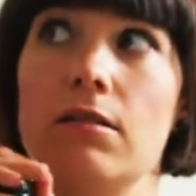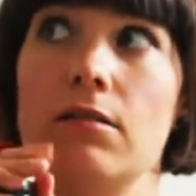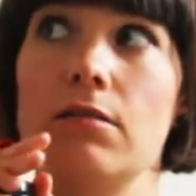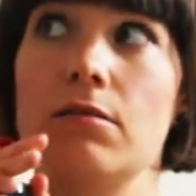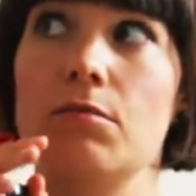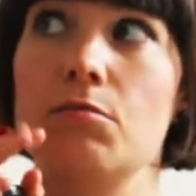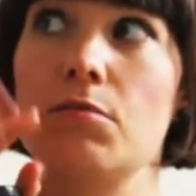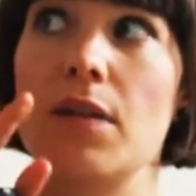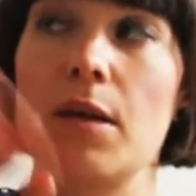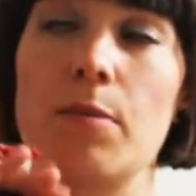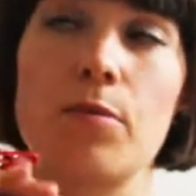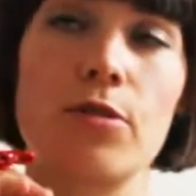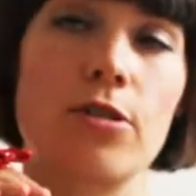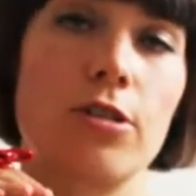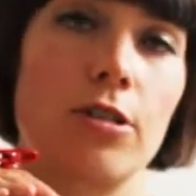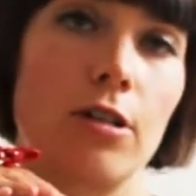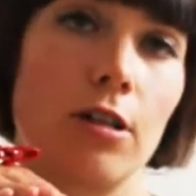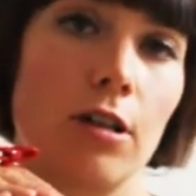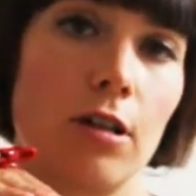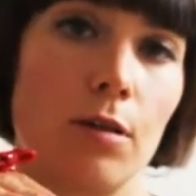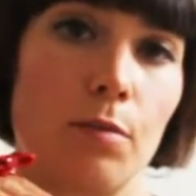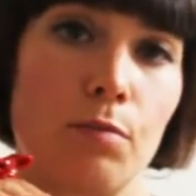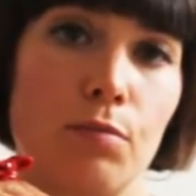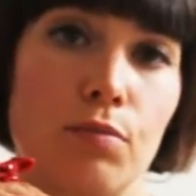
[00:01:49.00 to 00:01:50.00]
Maple
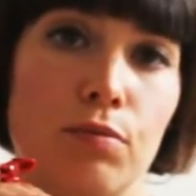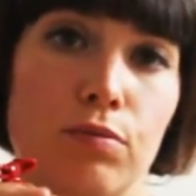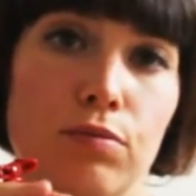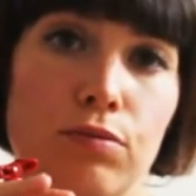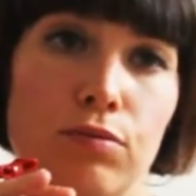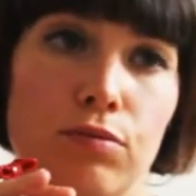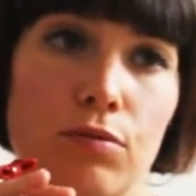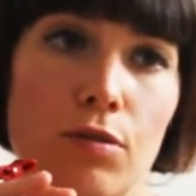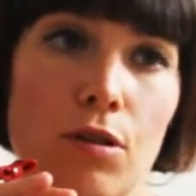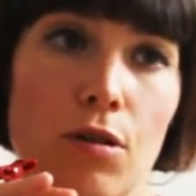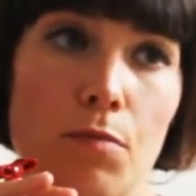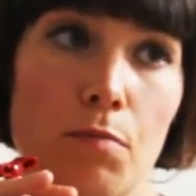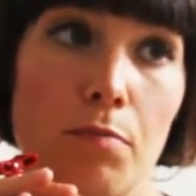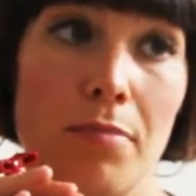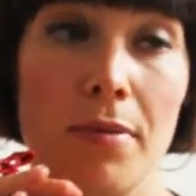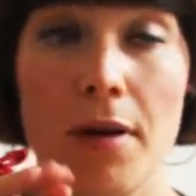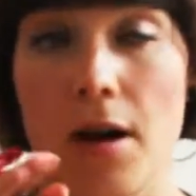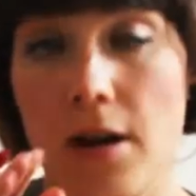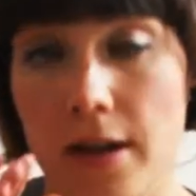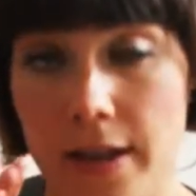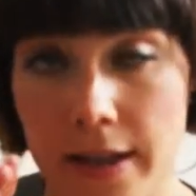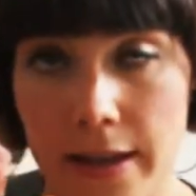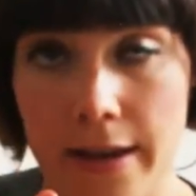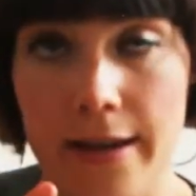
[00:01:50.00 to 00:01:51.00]
syrup,
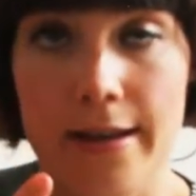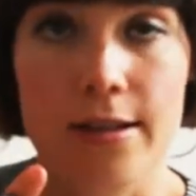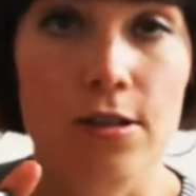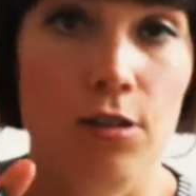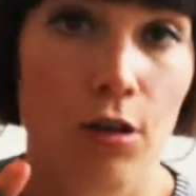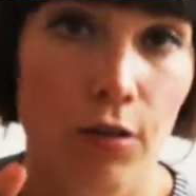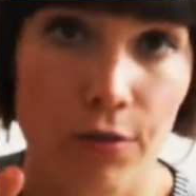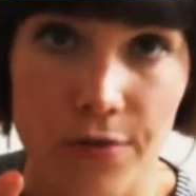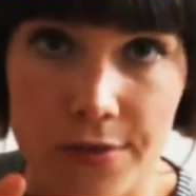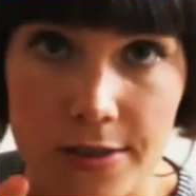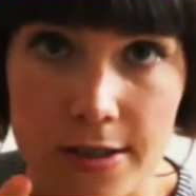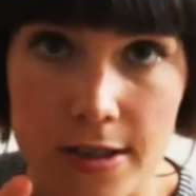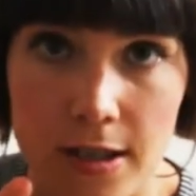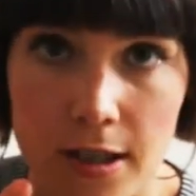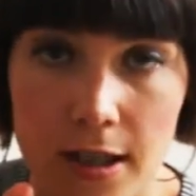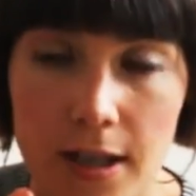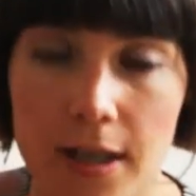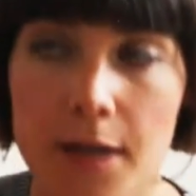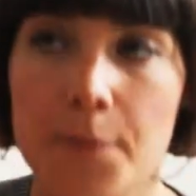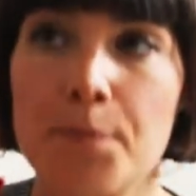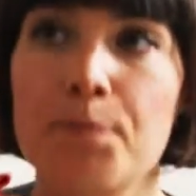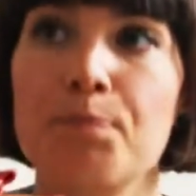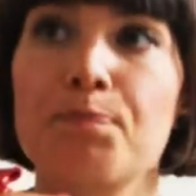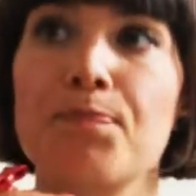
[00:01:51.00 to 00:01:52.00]
pancakes
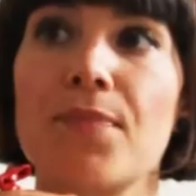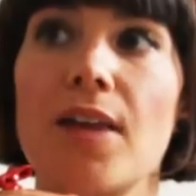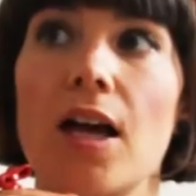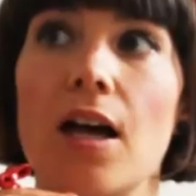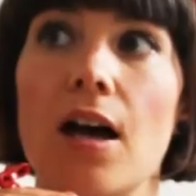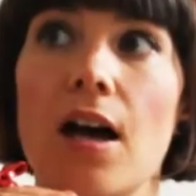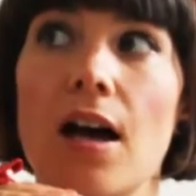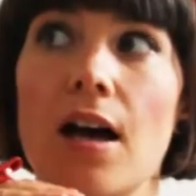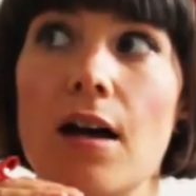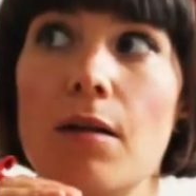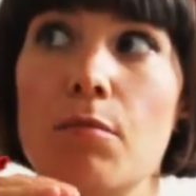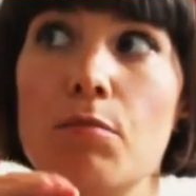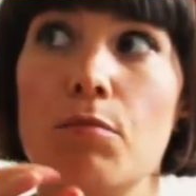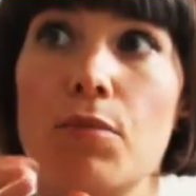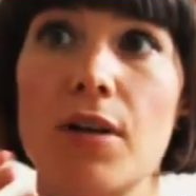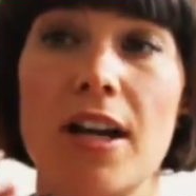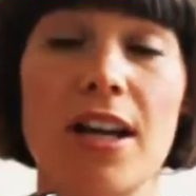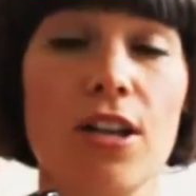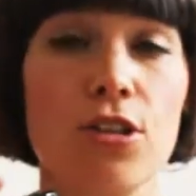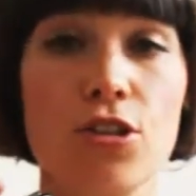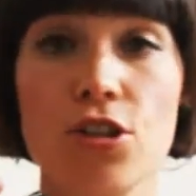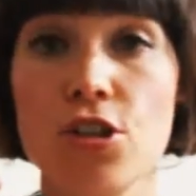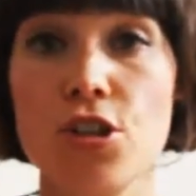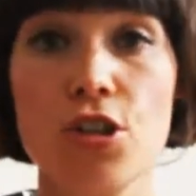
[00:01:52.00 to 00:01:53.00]
obviously, but
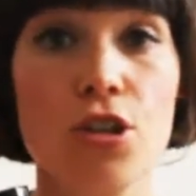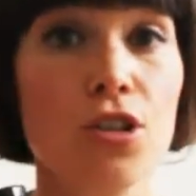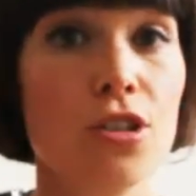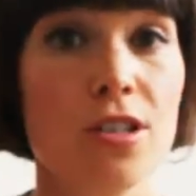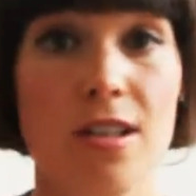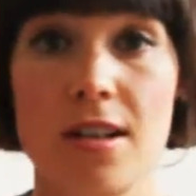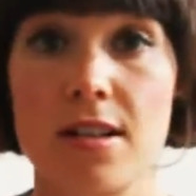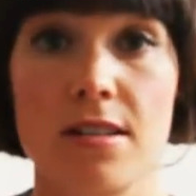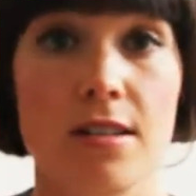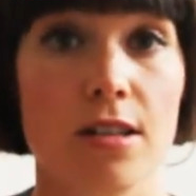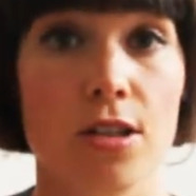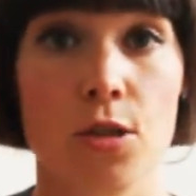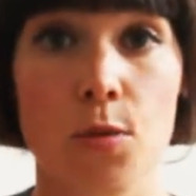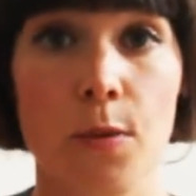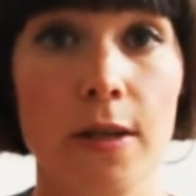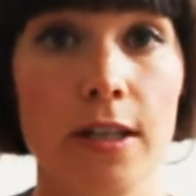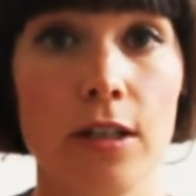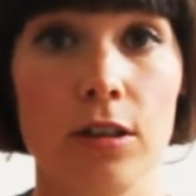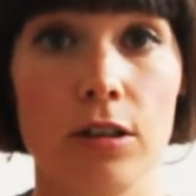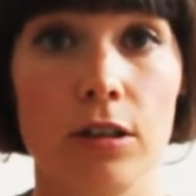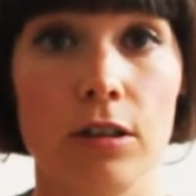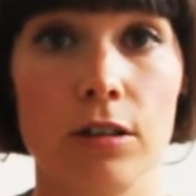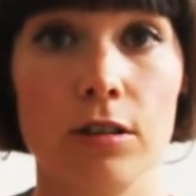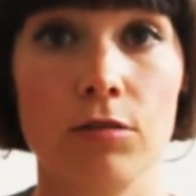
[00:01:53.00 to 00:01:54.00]
I just use it as a
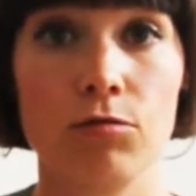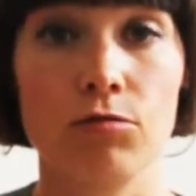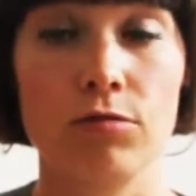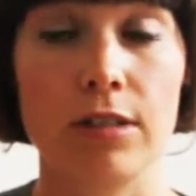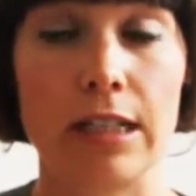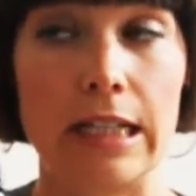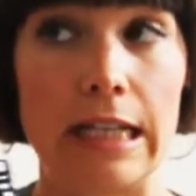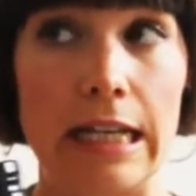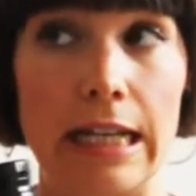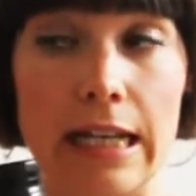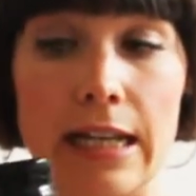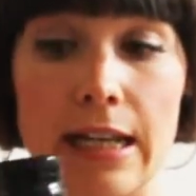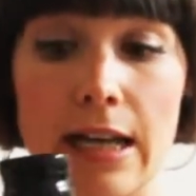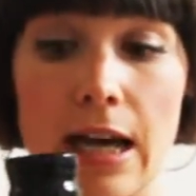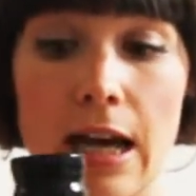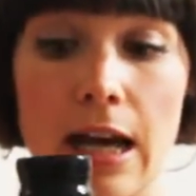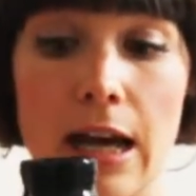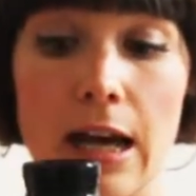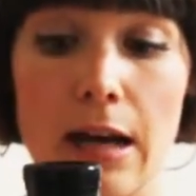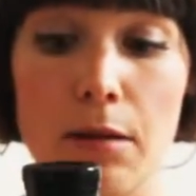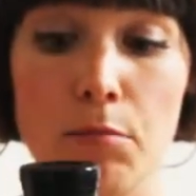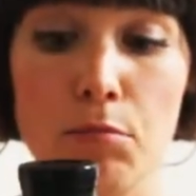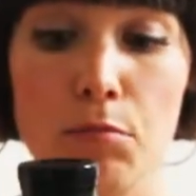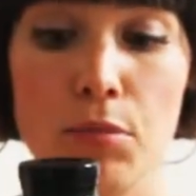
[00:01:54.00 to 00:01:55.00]
sweetener really,
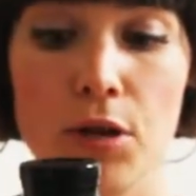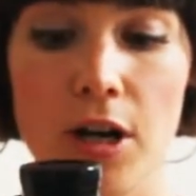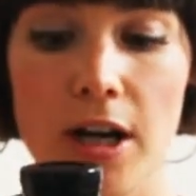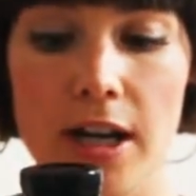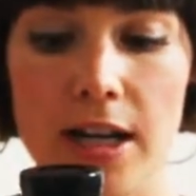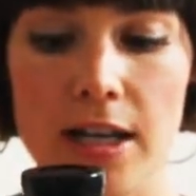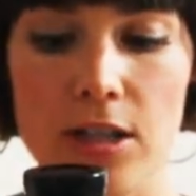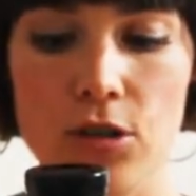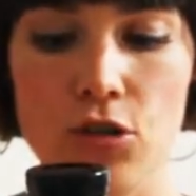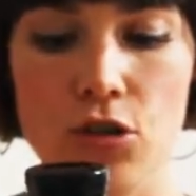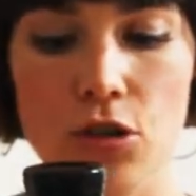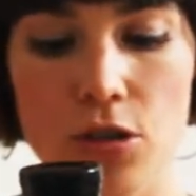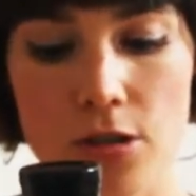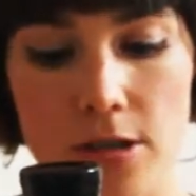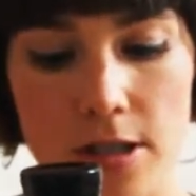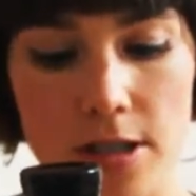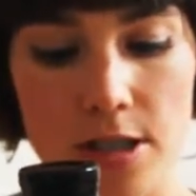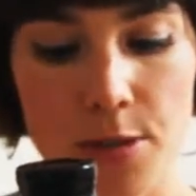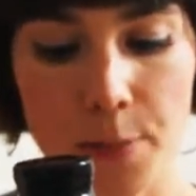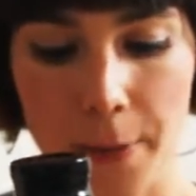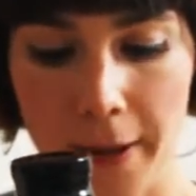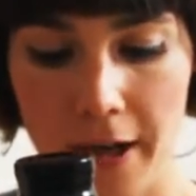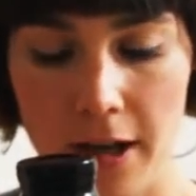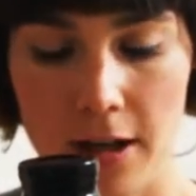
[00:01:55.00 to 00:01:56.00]
but I use
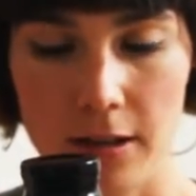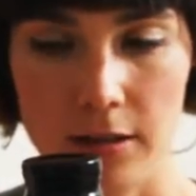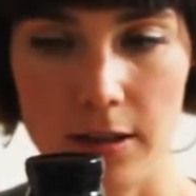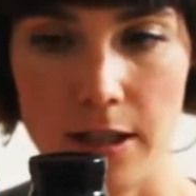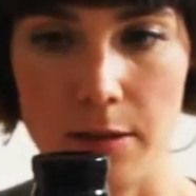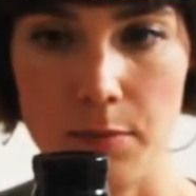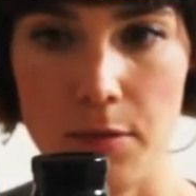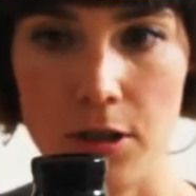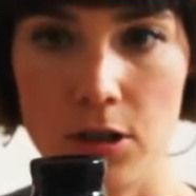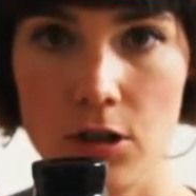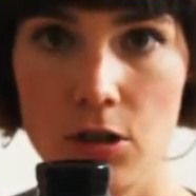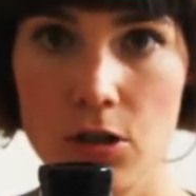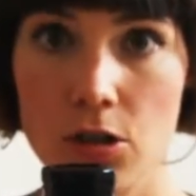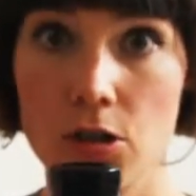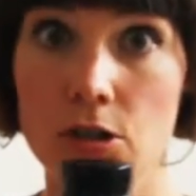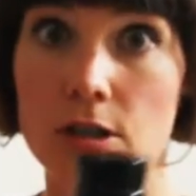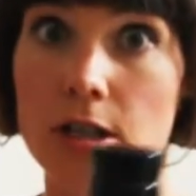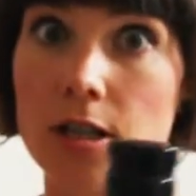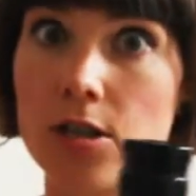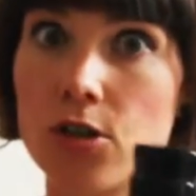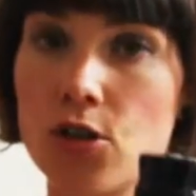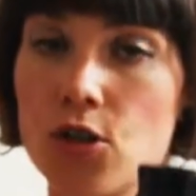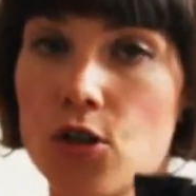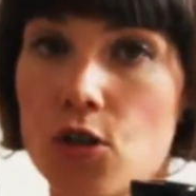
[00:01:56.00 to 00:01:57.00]
it sparingly
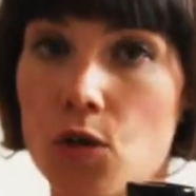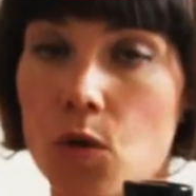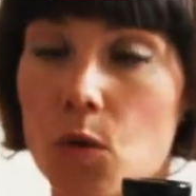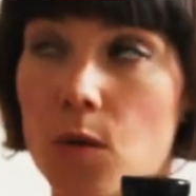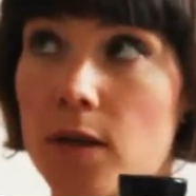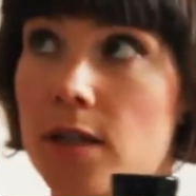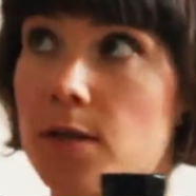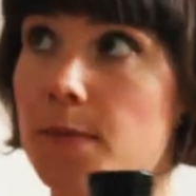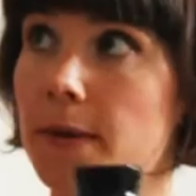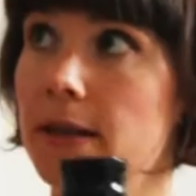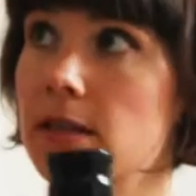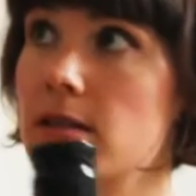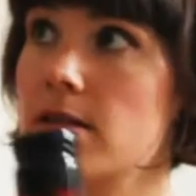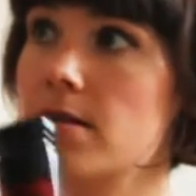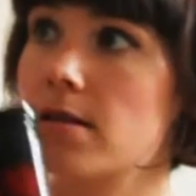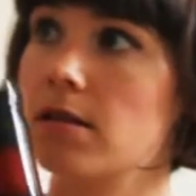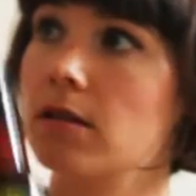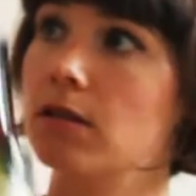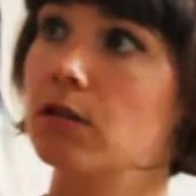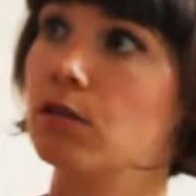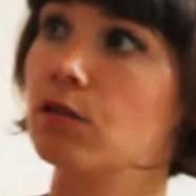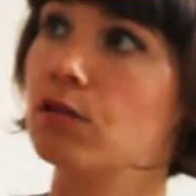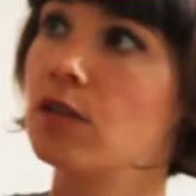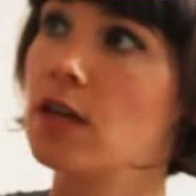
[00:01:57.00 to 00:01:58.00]
because it's so
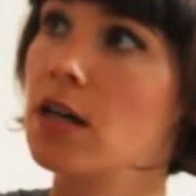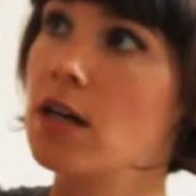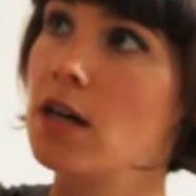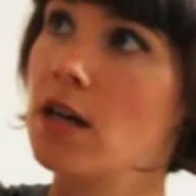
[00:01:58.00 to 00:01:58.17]
expensive,